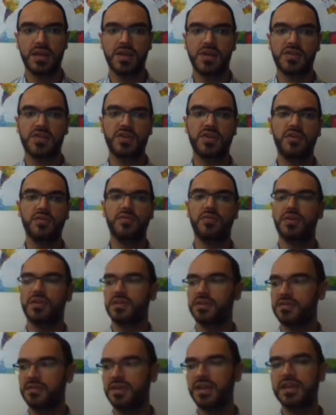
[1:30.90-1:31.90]
So
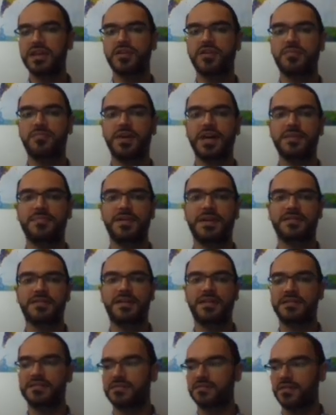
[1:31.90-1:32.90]
take your
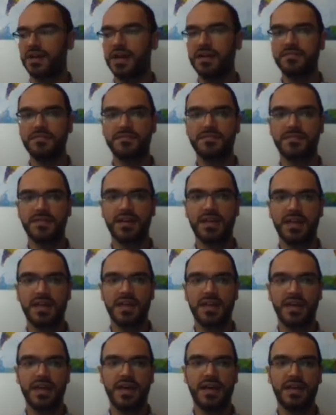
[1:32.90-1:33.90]
bipartite graph
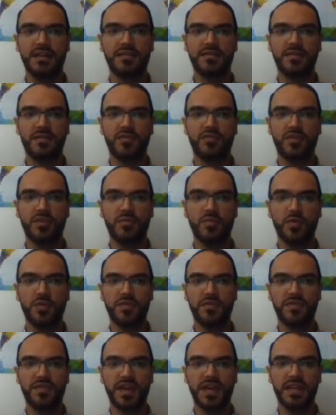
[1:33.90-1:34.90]
and
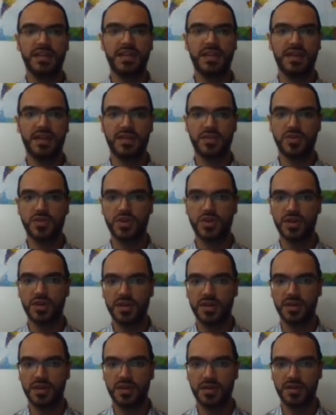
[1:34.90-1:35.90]
remove an edge
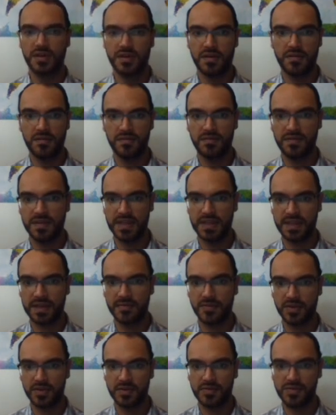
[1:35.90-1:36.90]

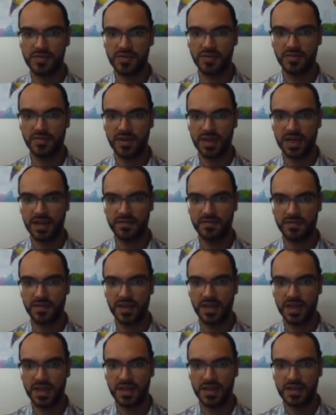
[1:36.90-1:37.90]
VW. So you have
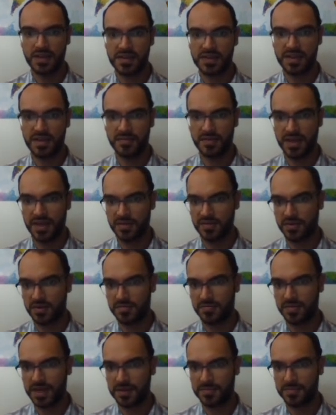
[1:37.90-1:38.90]
somehow your
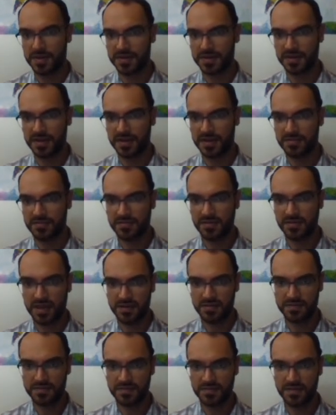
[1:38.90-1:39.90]
bipartite
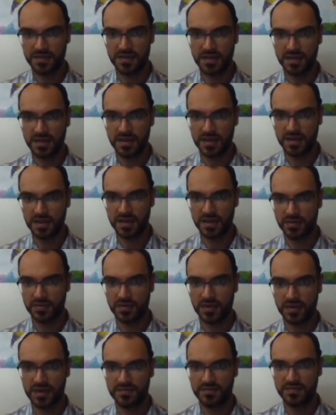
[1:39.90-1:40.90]
graph. Here
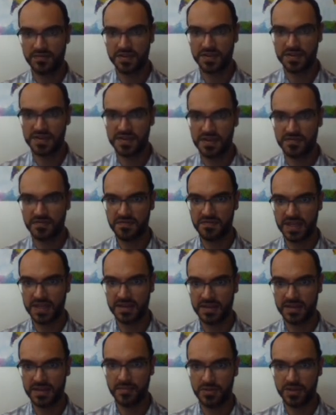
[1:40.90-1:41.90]
you have vertices V
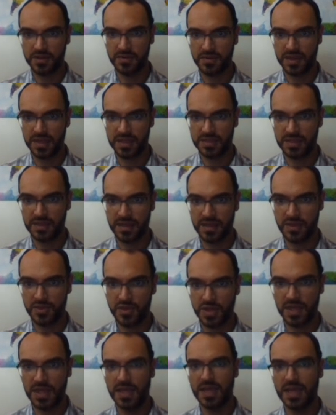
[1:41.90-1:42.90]
and W and an
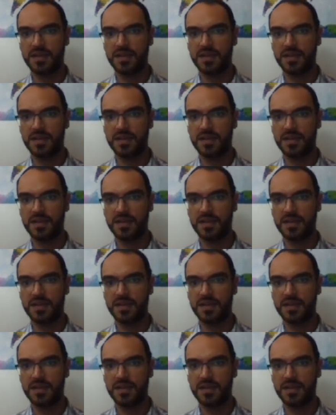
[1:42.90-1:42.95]
edge E.